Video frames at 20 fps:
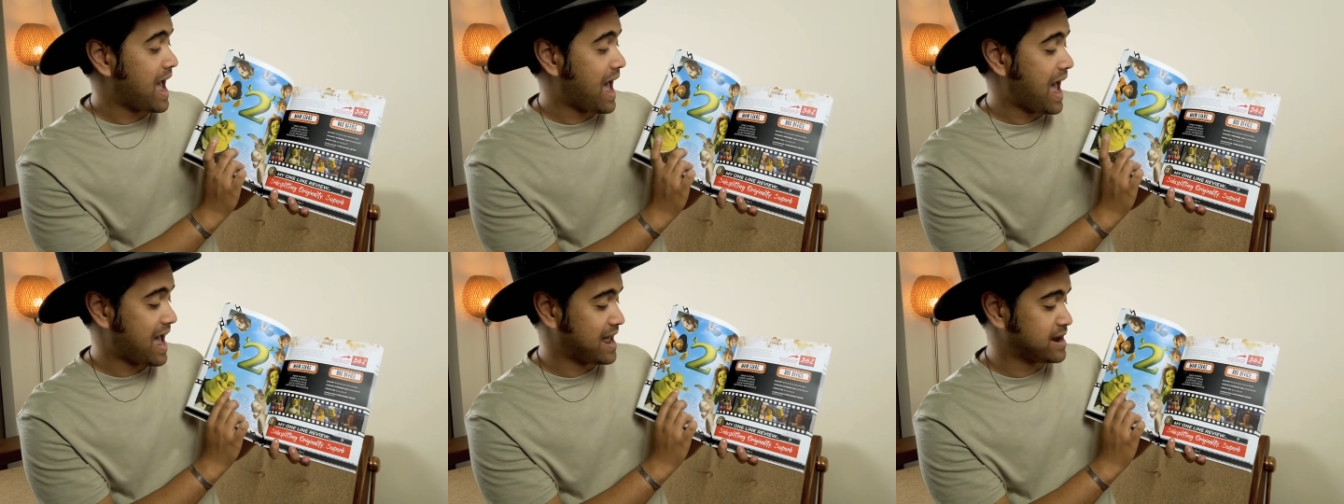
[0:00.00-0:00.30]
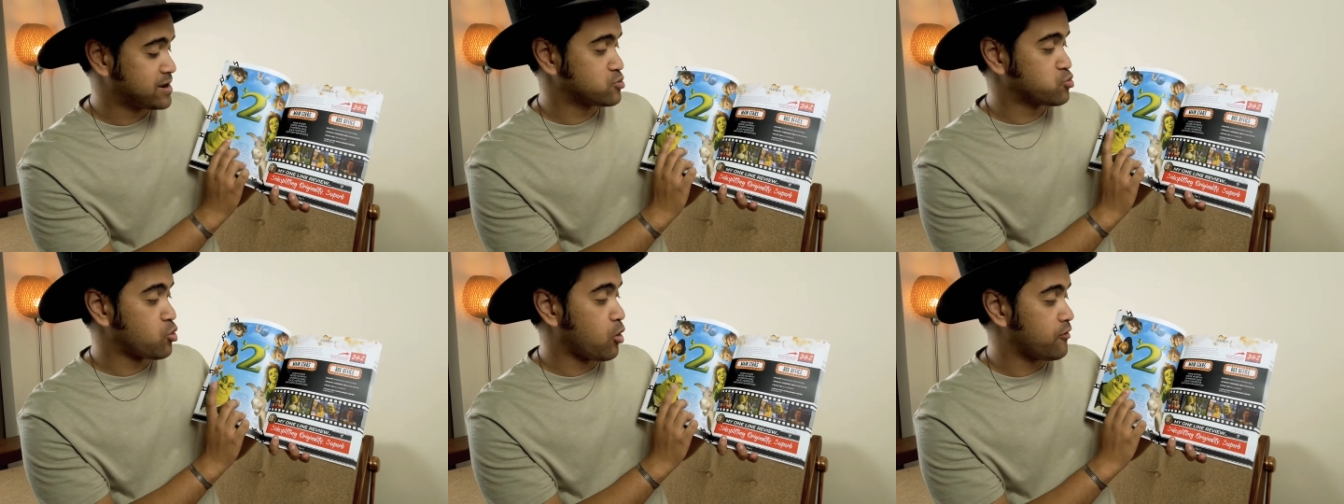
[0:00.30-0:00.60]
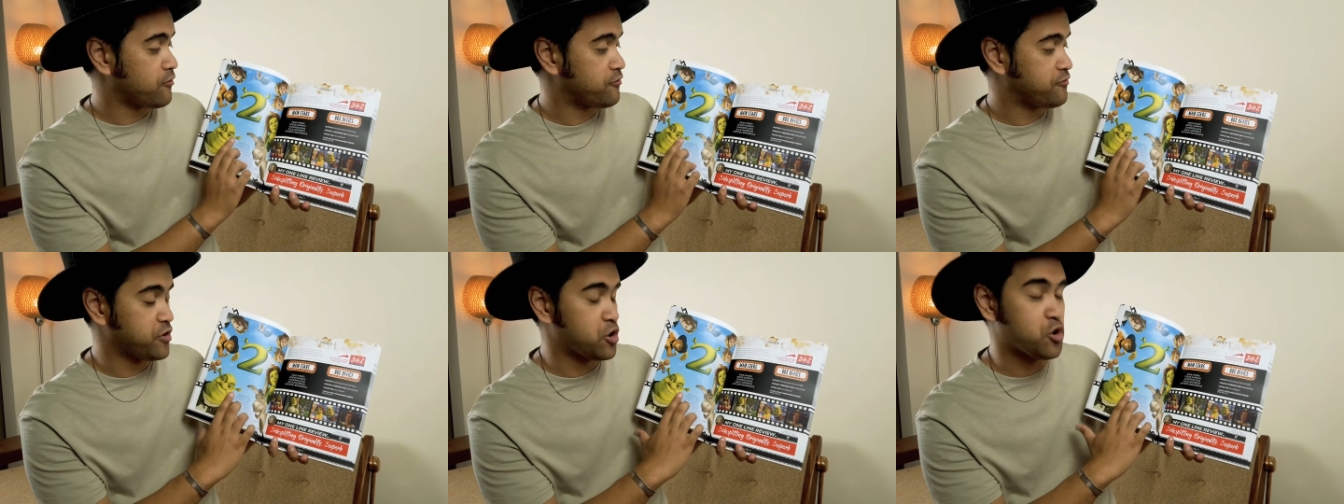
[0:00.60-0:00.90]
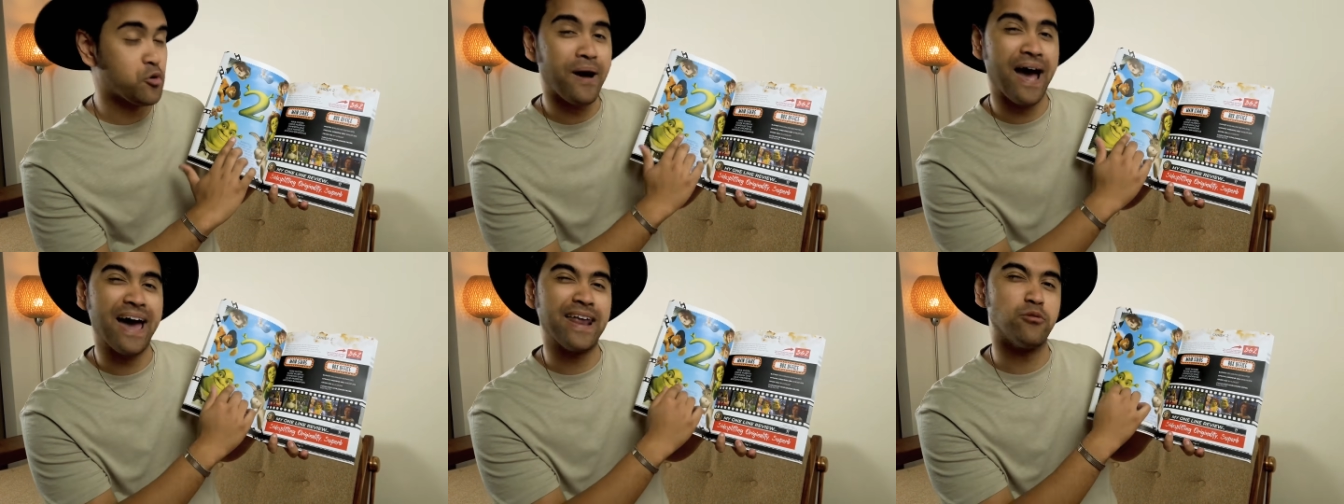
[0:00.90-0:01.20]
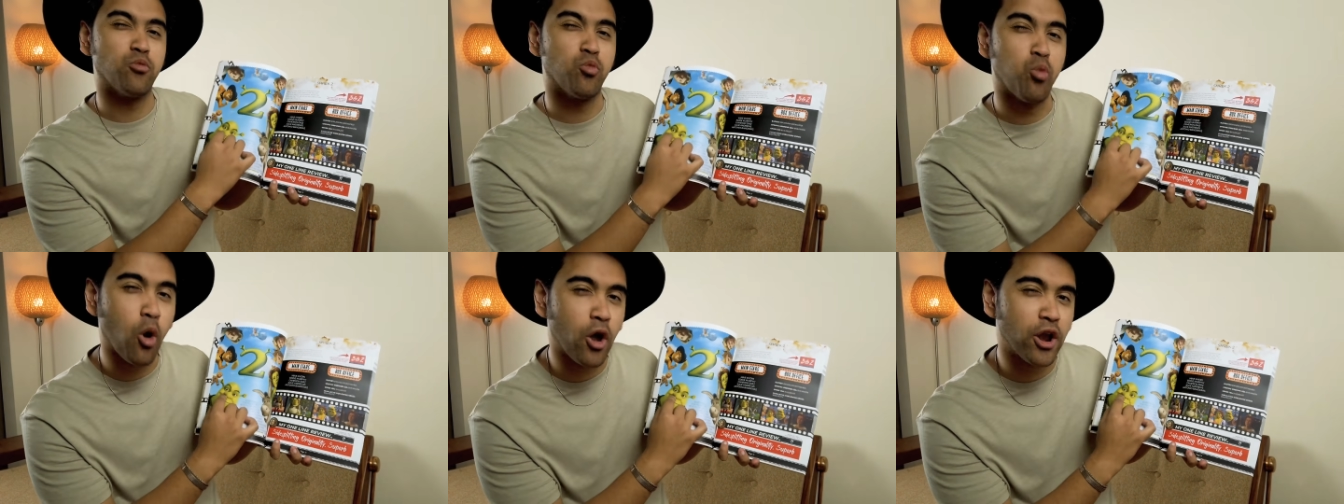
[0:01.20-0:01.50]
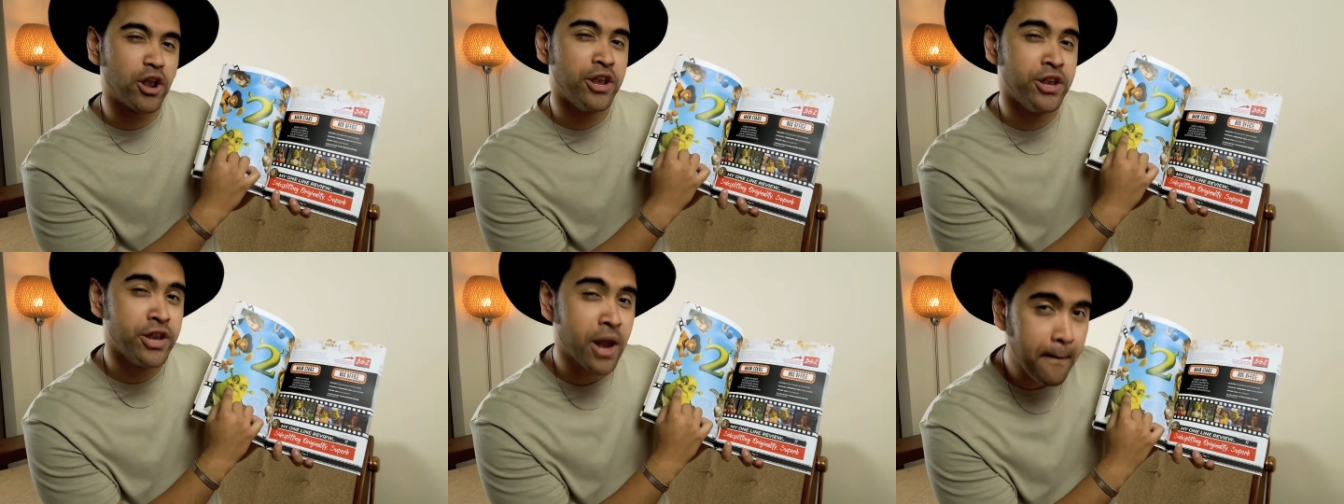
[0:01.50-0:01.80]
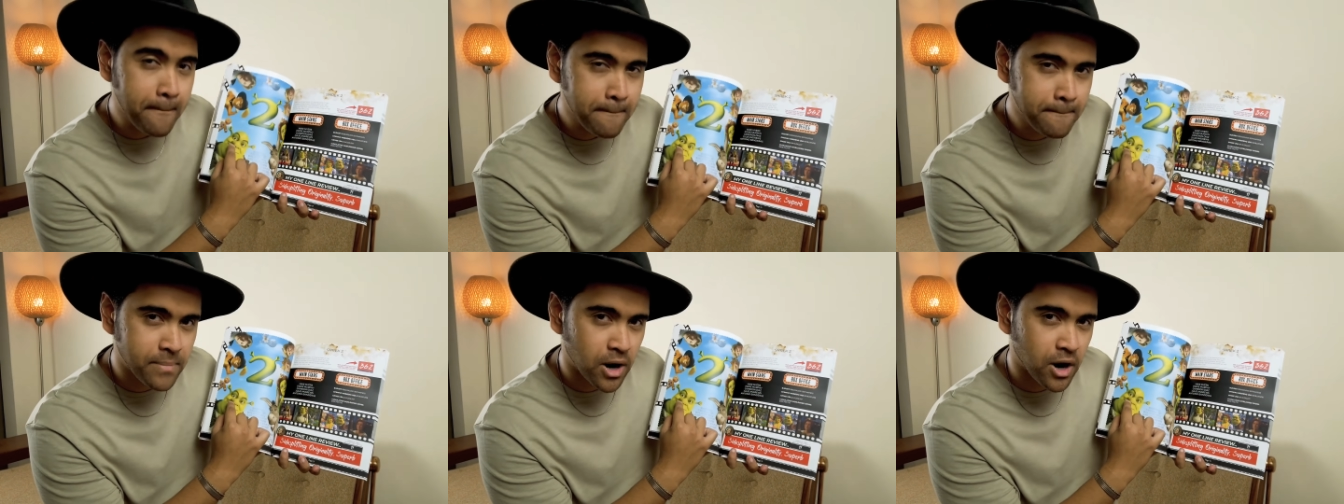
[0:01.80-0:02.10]
and what
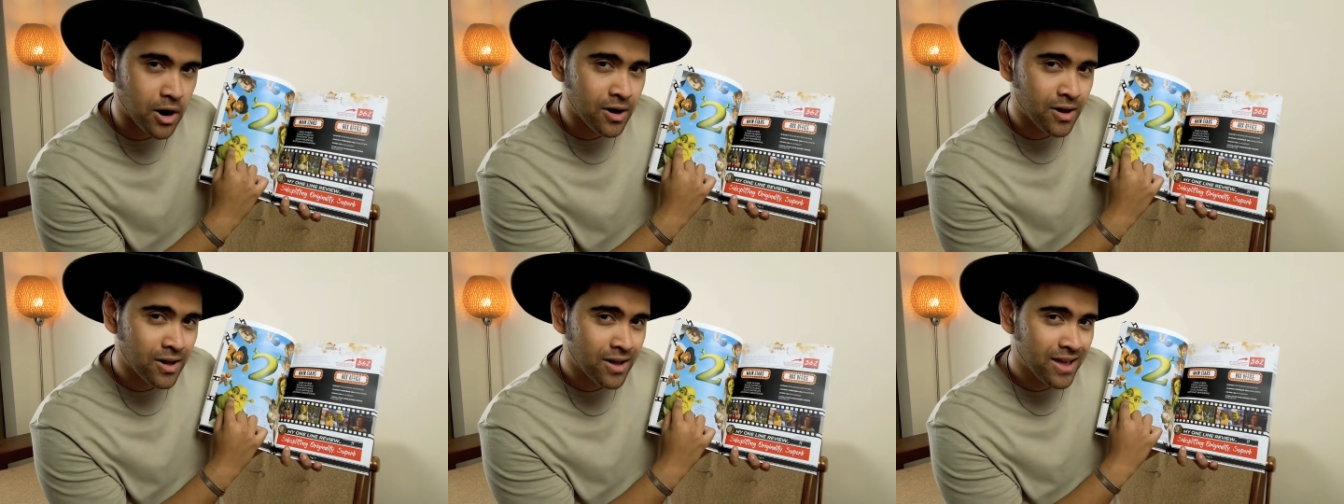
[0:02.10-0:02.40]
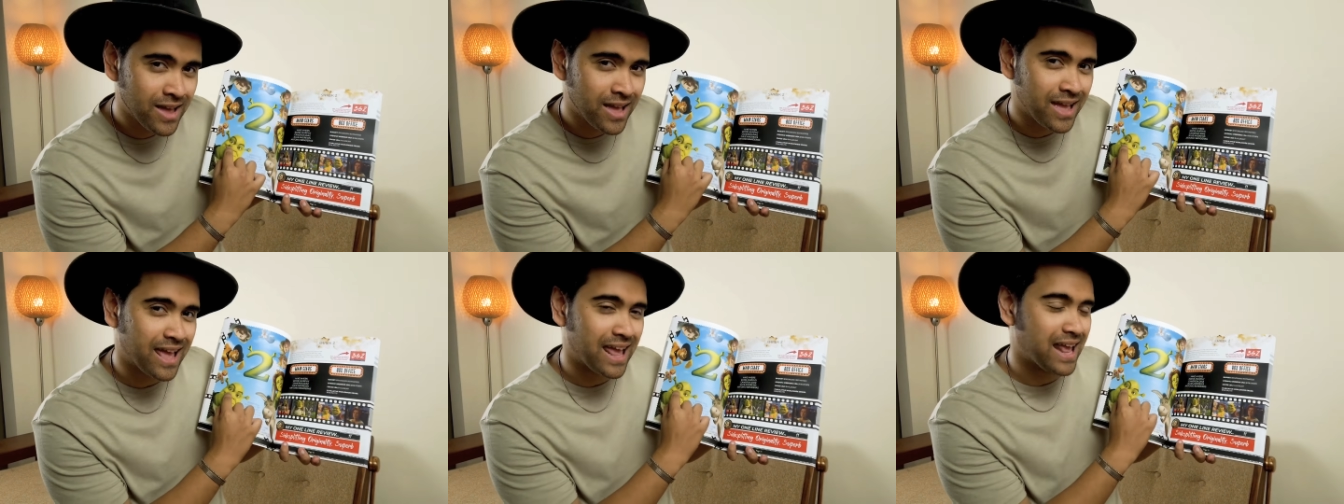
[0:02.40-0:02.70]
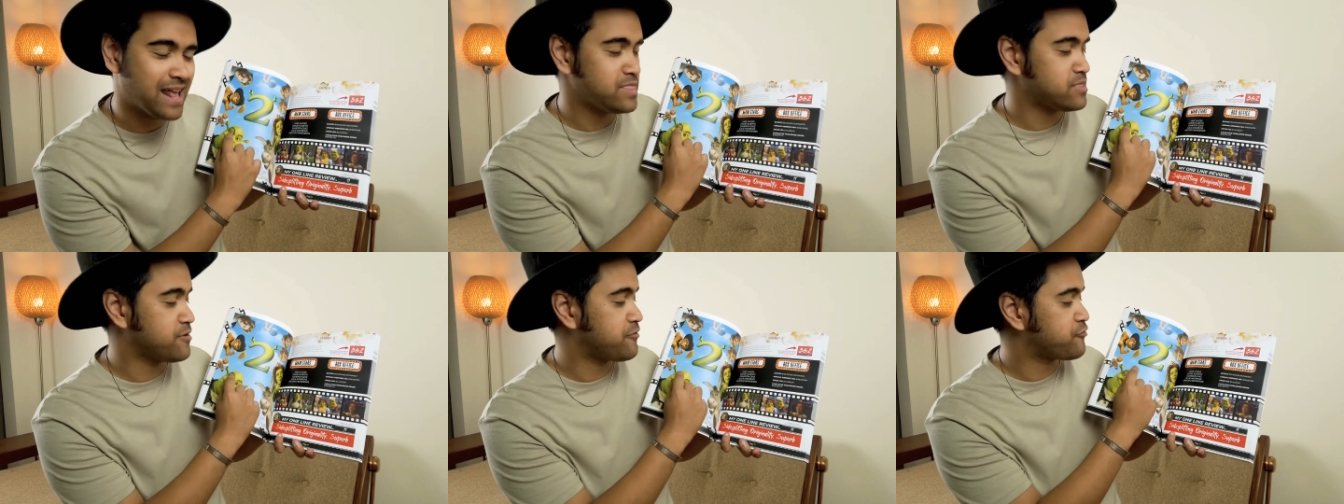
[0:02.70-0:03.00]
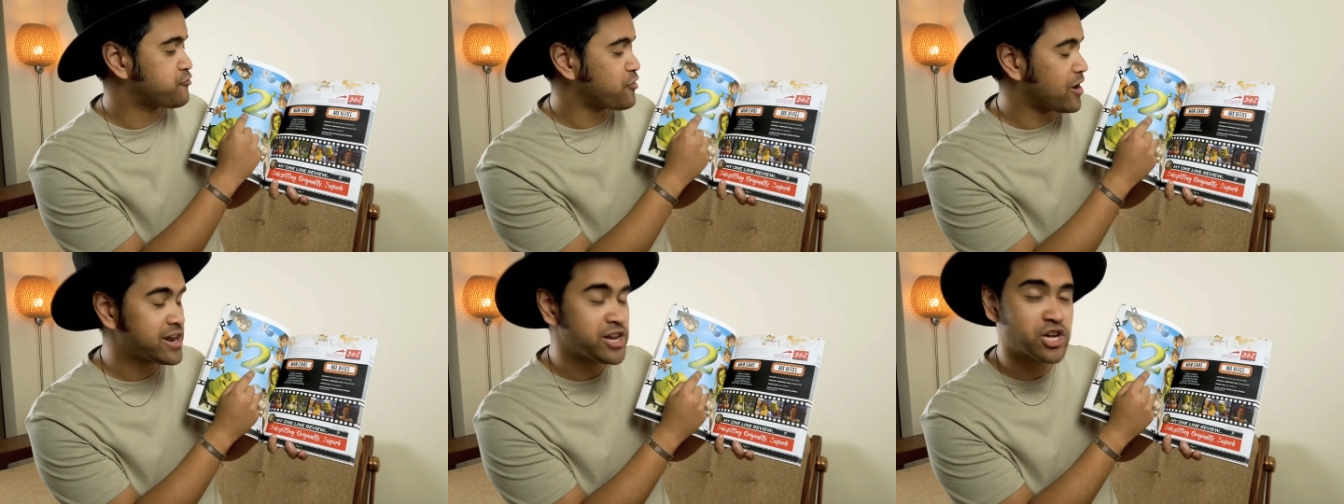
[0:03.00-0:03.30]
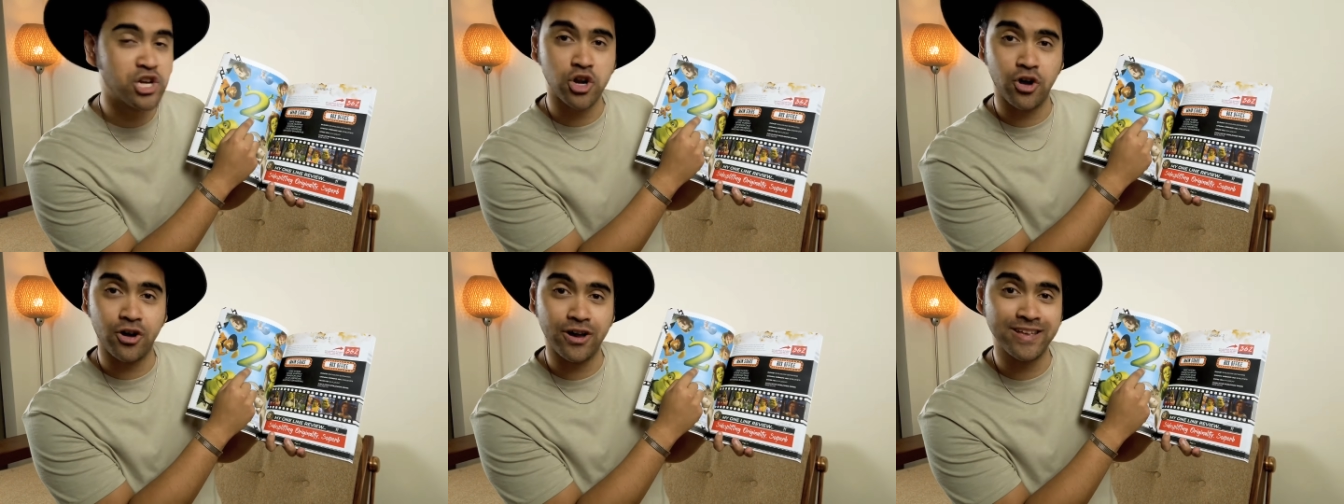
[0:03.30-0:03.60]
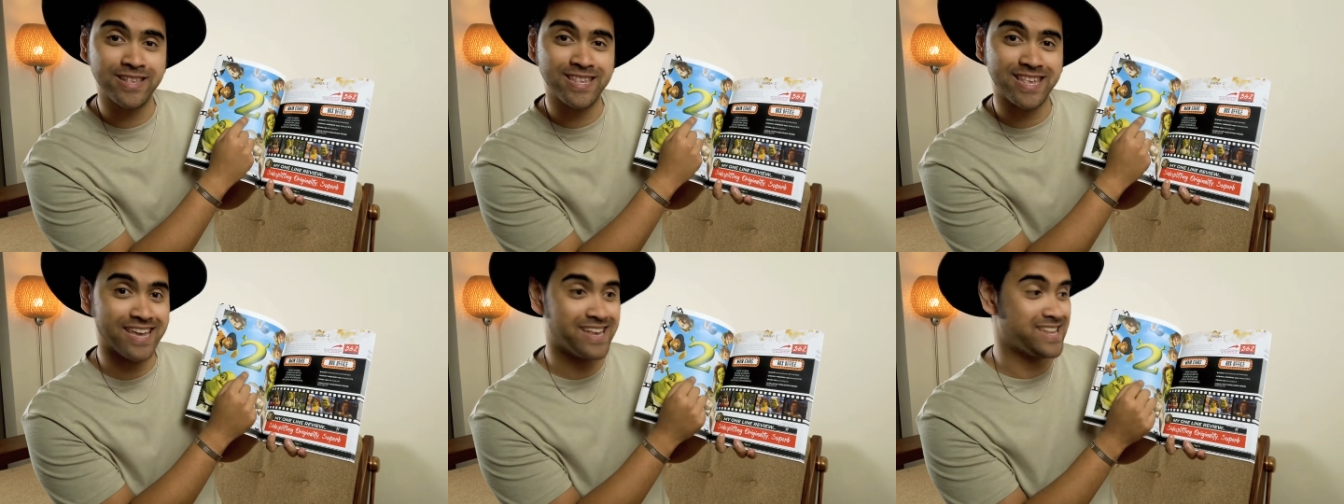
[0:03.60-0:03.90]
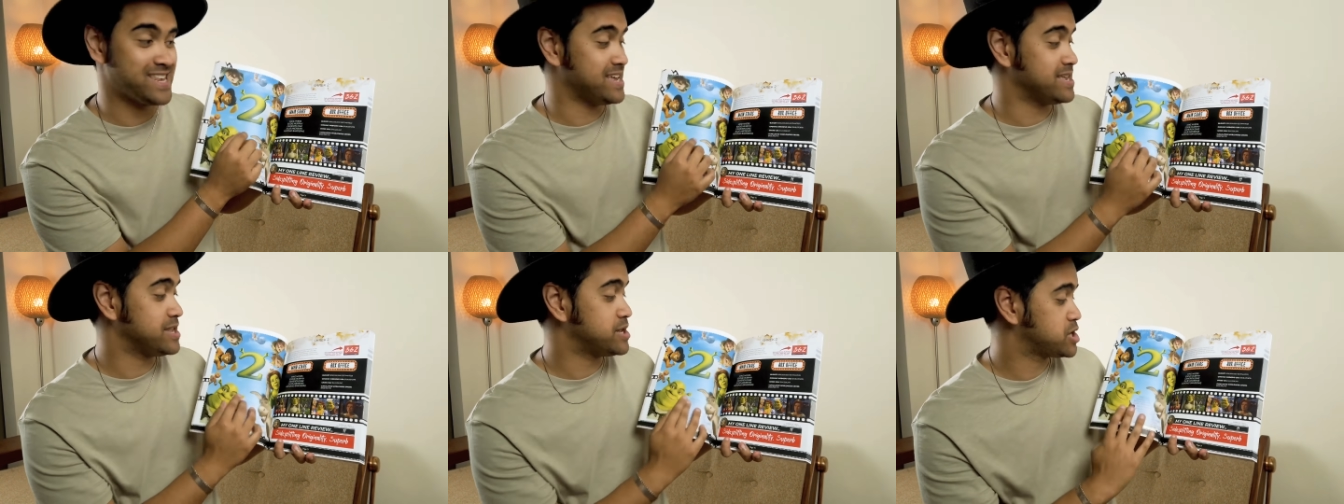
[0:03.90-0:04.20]
number in the franchise
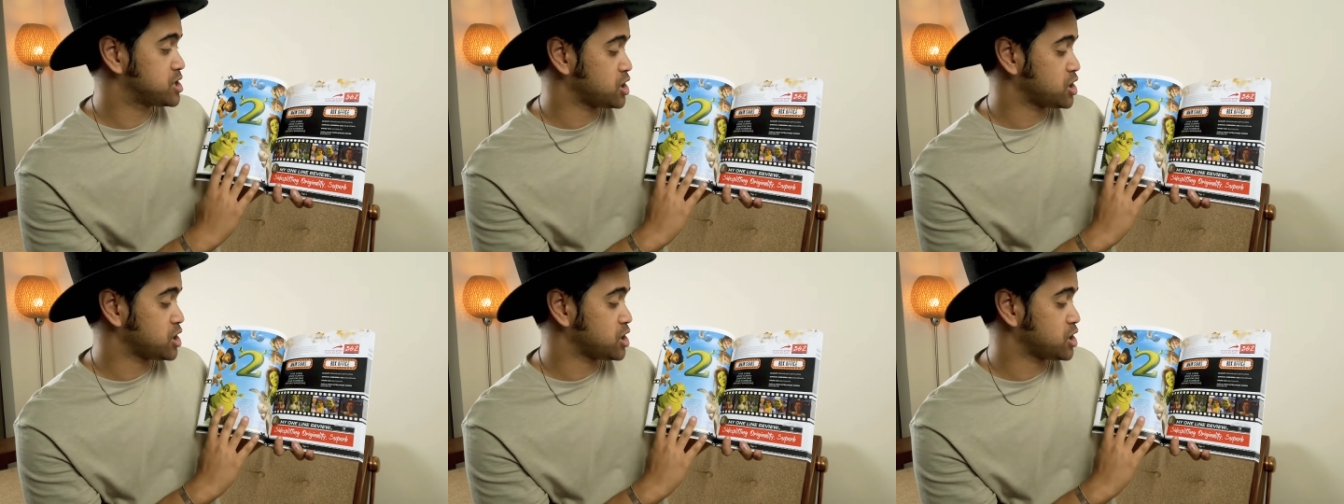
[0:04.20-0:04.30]
it is.